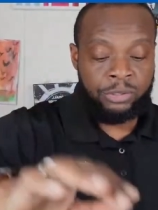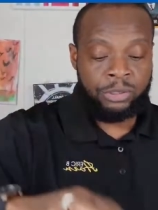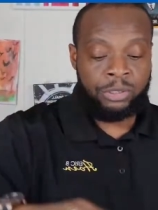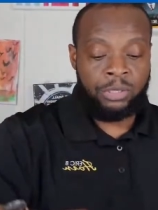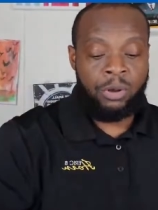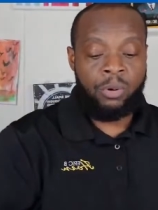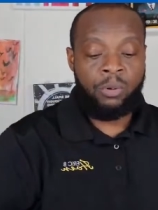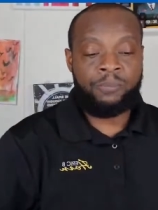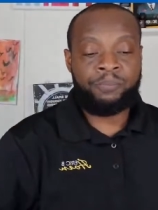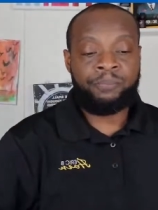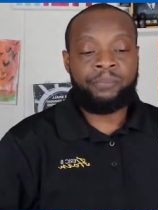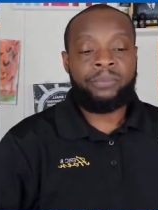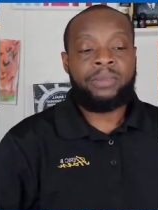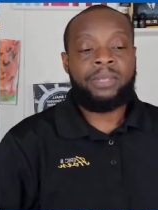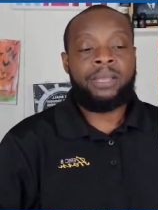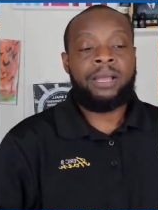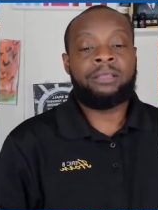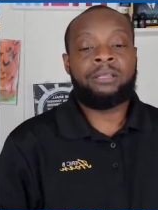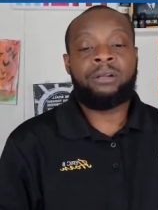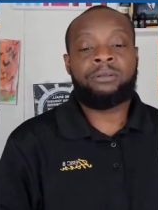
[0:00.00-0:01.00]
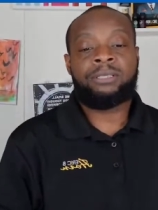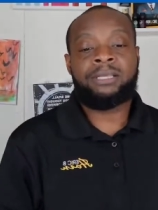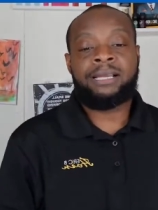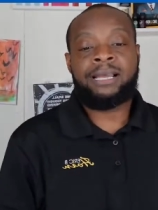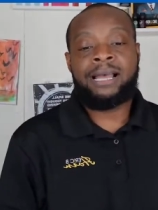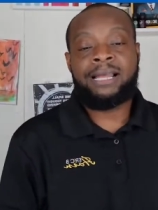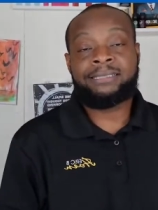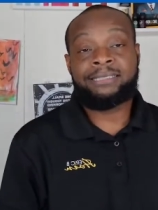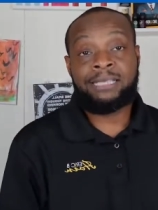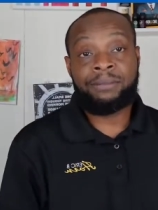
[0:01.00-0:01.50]
So, I learned
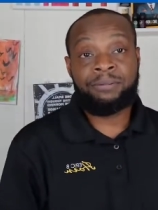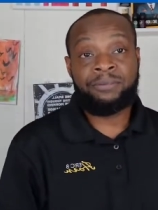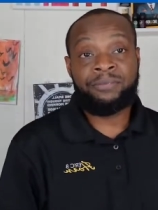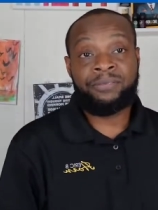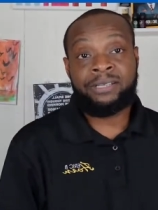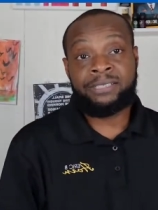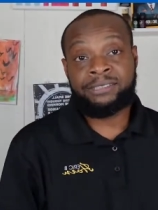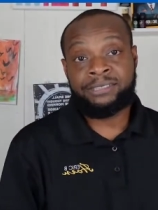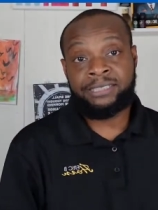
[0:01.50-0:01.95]
the concept of a